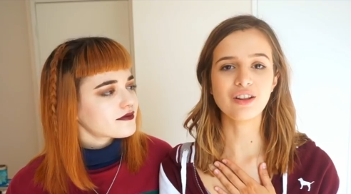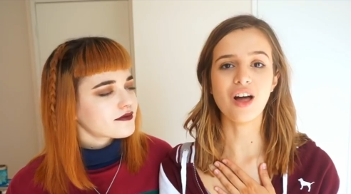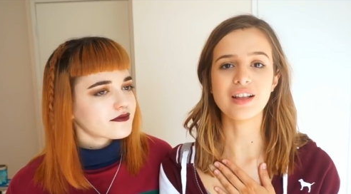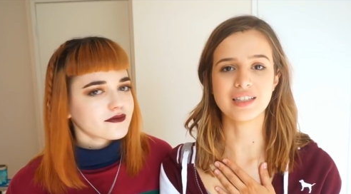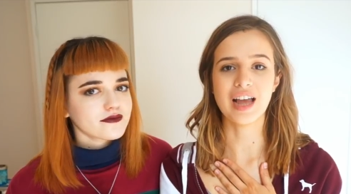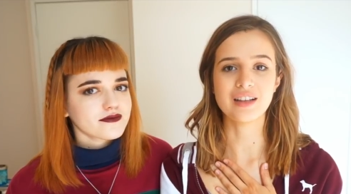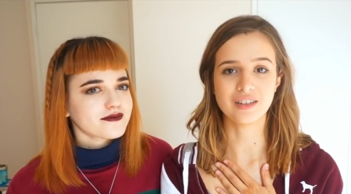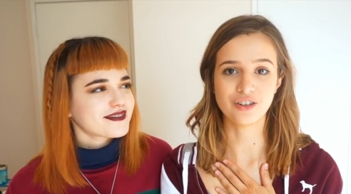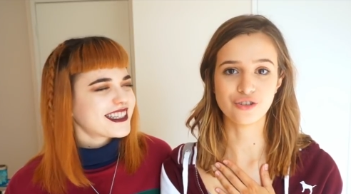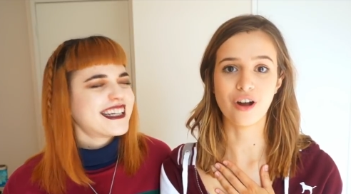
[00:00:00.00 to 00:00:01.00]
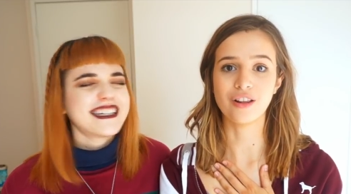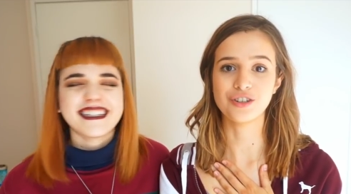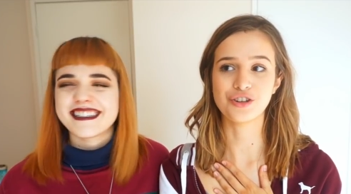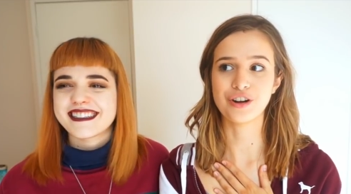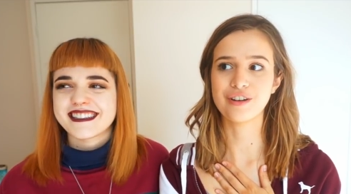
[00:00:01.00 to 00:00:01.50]
Speaker 1: the closet as an
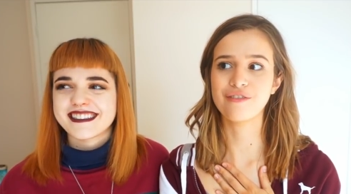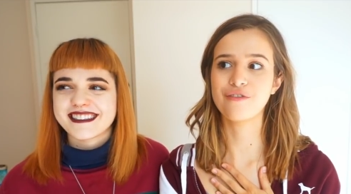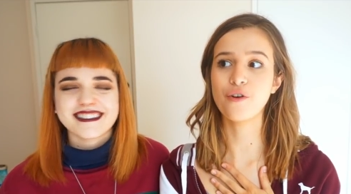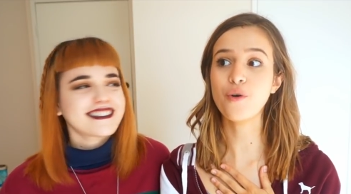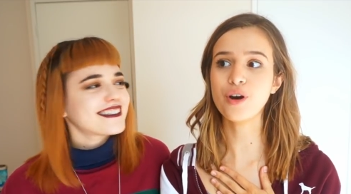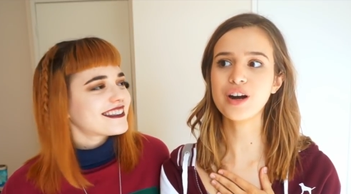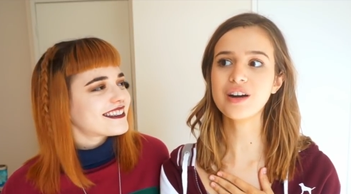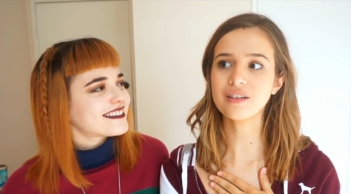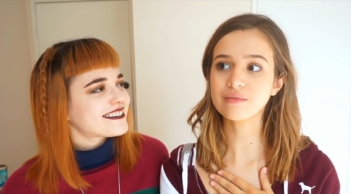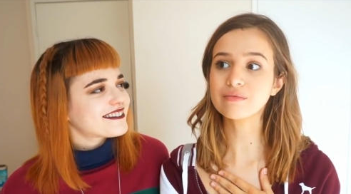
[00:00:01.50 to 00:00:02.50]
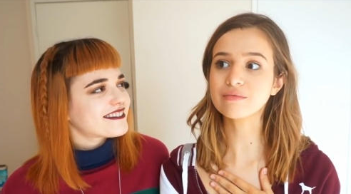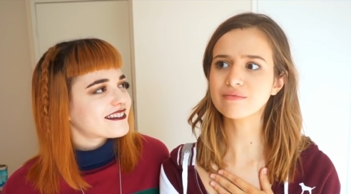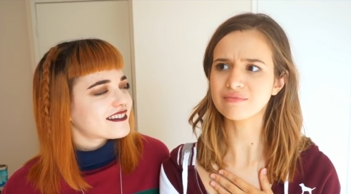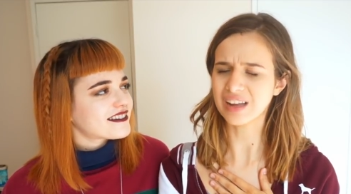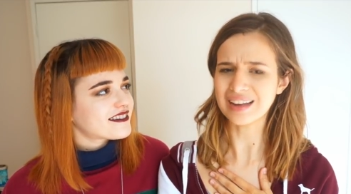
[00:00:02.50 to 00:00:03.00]
astrologer for,
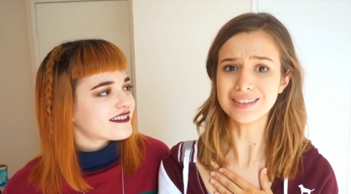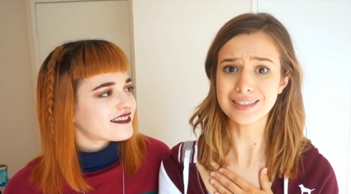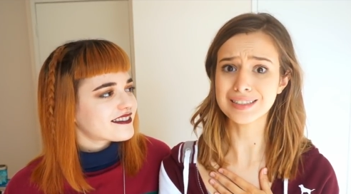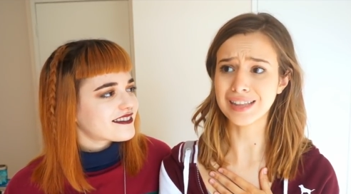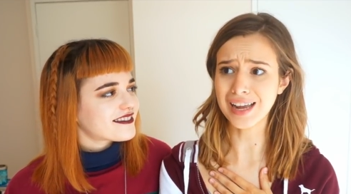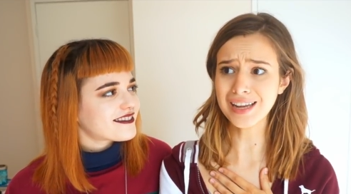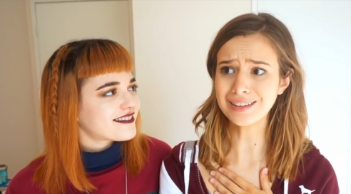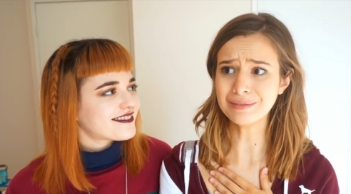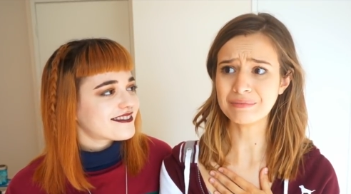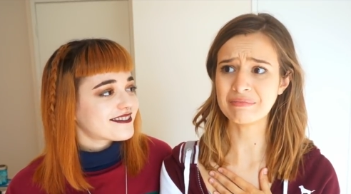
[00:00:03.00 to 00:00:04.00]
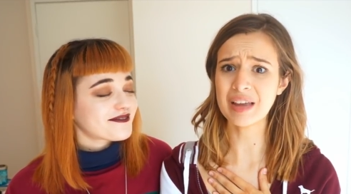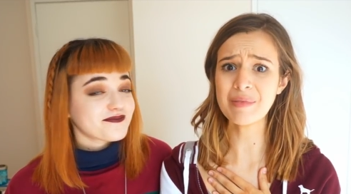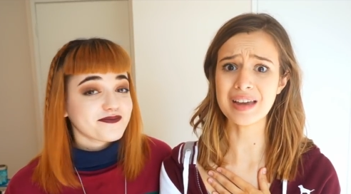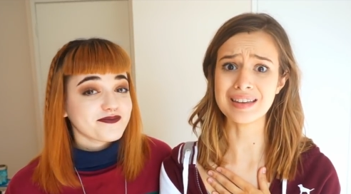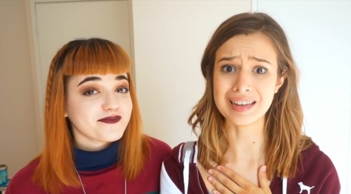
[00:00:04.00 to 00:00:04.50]
I'd say,
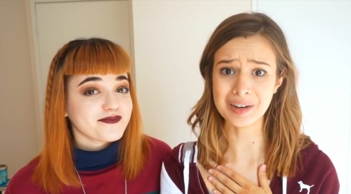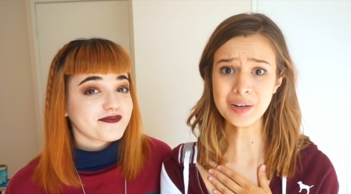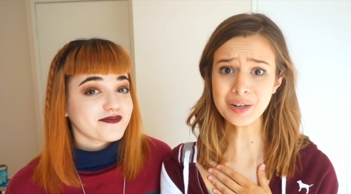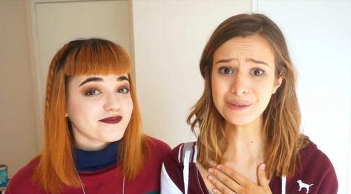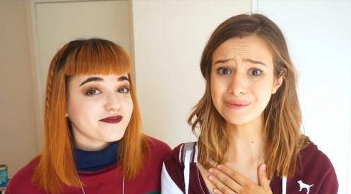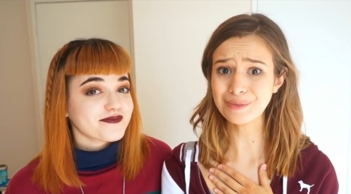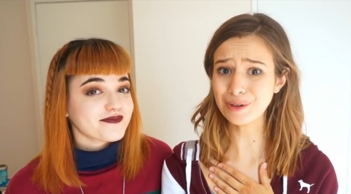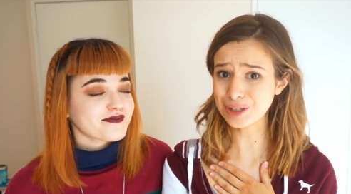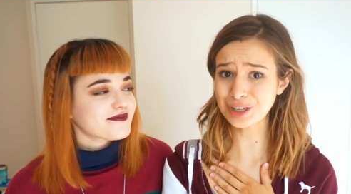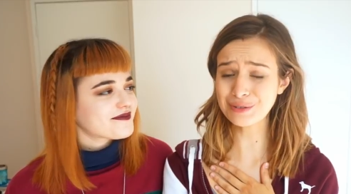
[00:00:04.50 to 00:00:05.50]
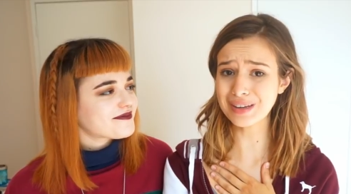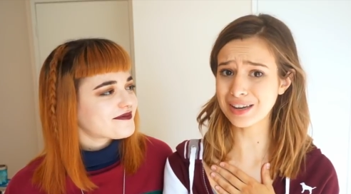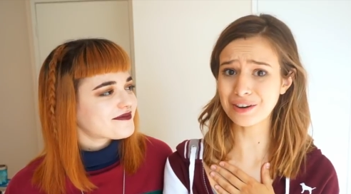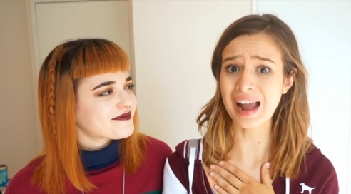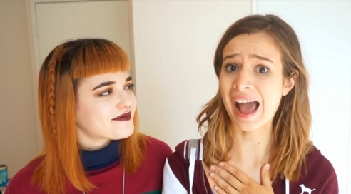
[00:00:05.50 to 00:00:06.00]
maybe a year or two, a
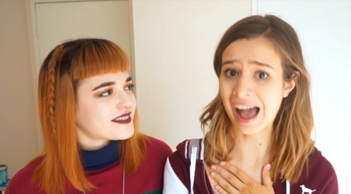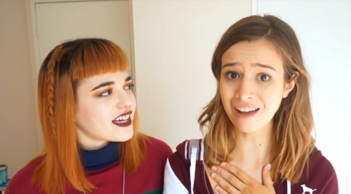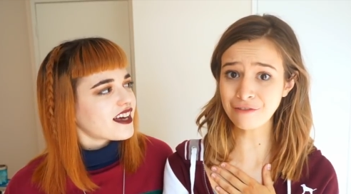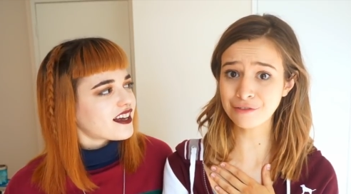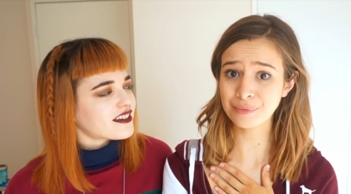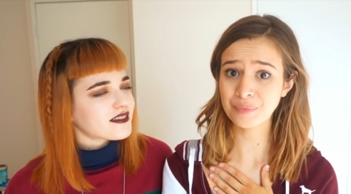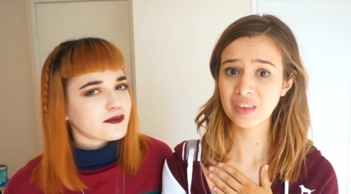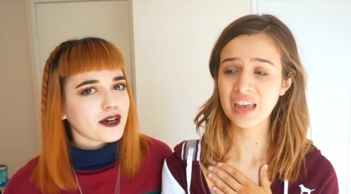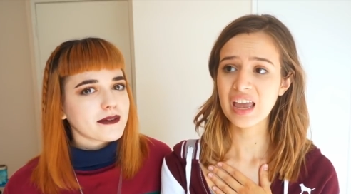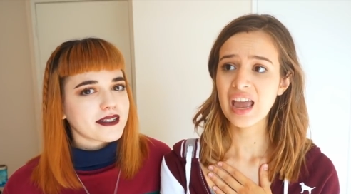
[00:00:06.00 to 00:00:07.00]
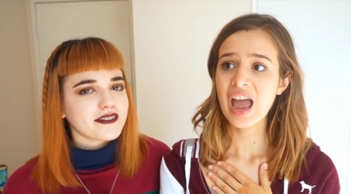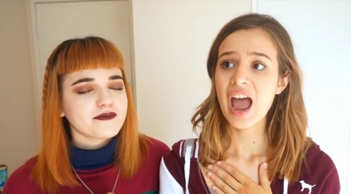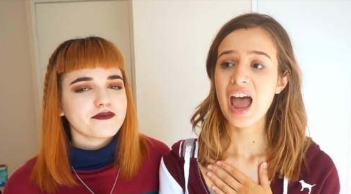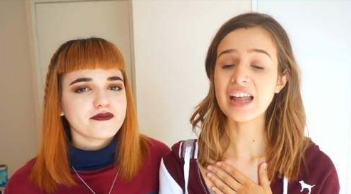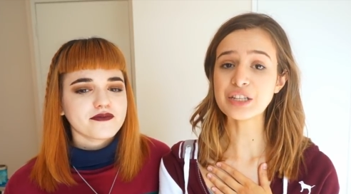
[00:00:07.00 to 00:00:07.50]
year and a half. Yeah, quite a bit.
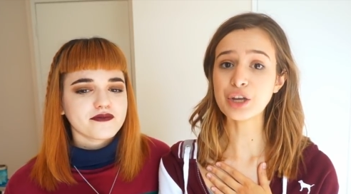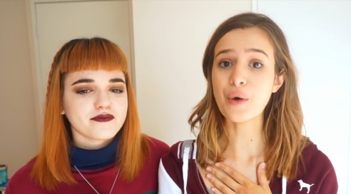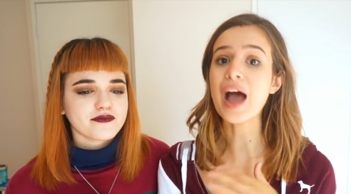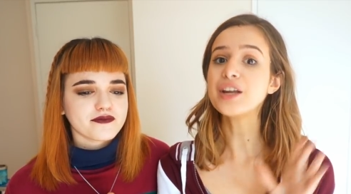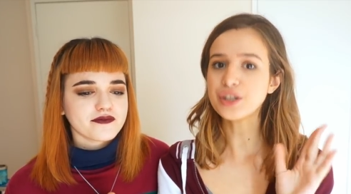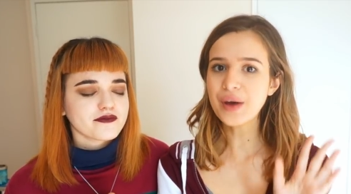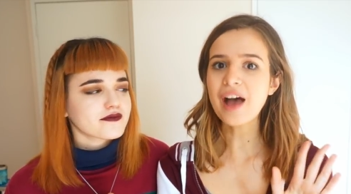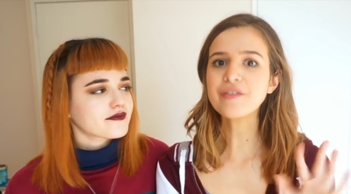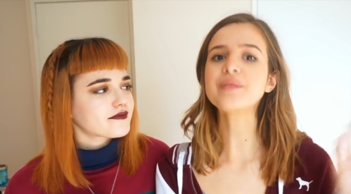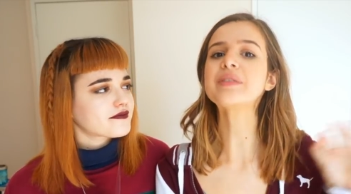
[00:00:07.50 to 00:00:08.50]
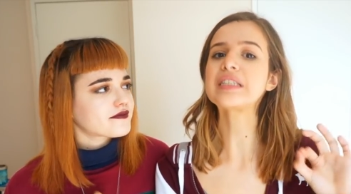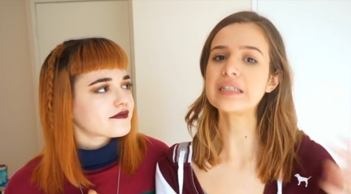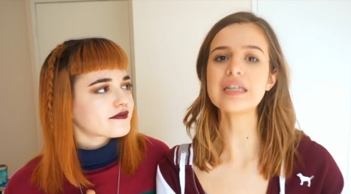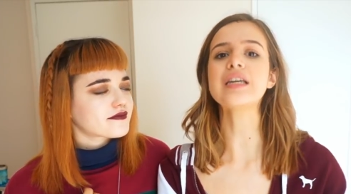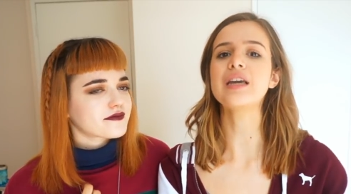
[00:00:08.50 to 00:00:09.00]
And so I do have some
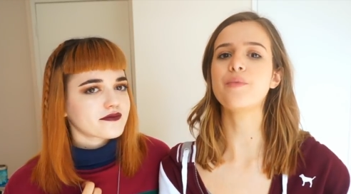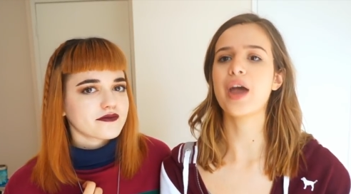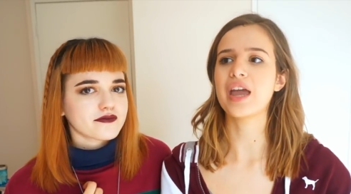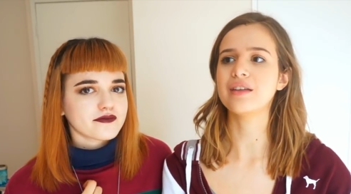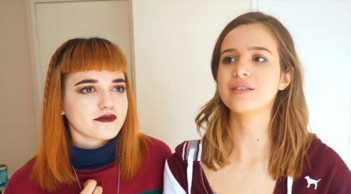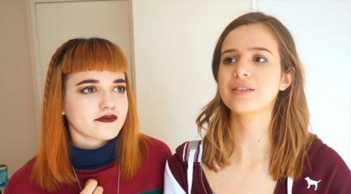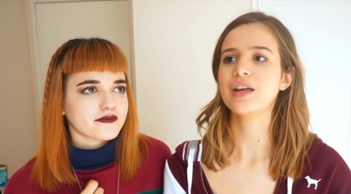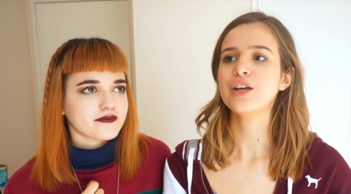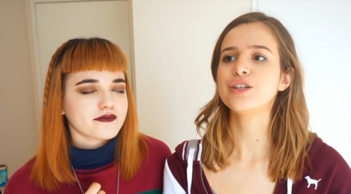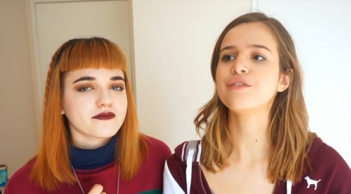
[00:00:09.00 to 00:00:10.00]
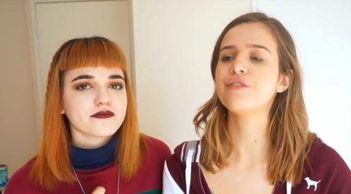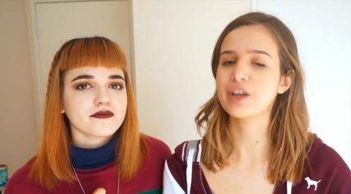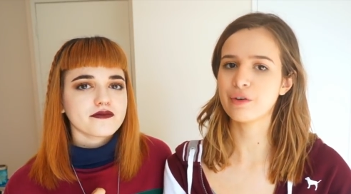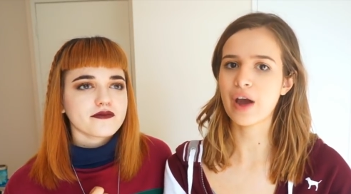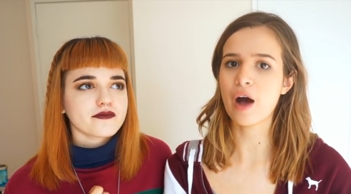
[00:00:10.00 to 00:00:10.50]
sneaky ways to
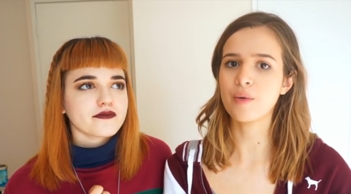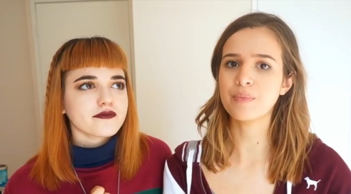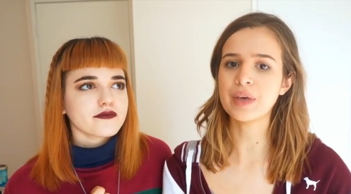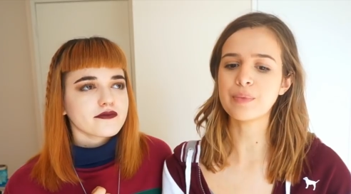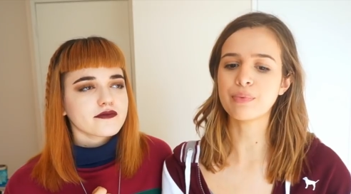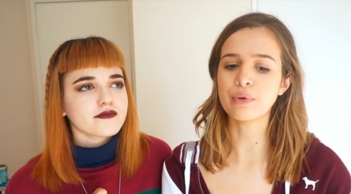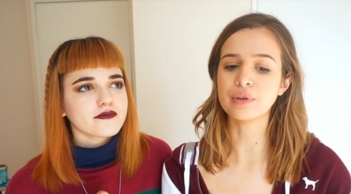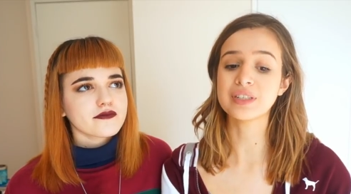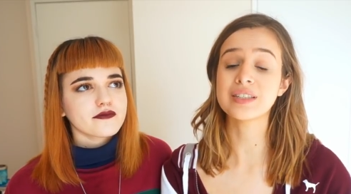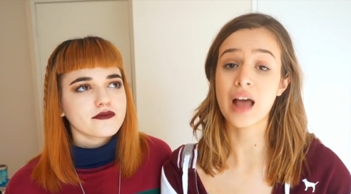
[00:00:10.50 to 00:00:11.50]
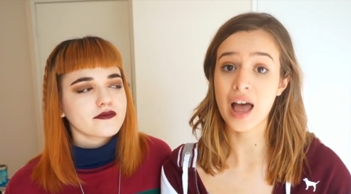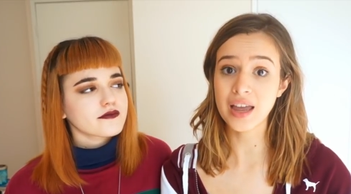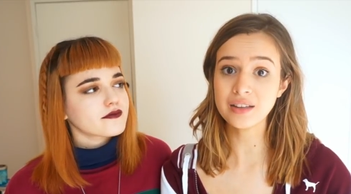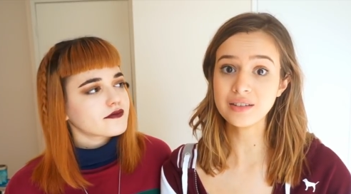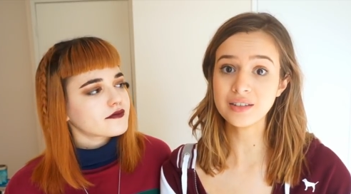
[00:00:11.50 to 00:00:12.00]
figure out people's
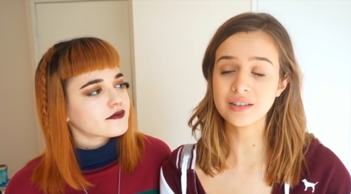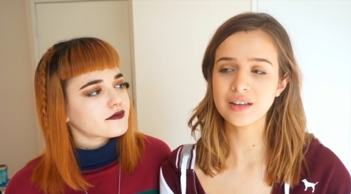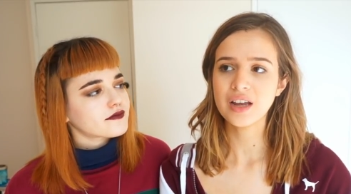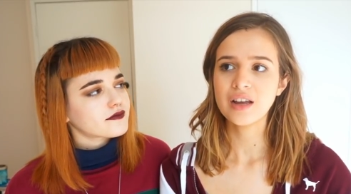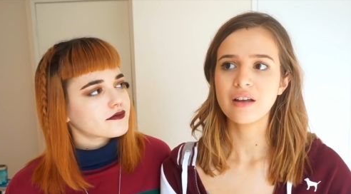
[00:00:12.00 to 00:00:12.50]
signs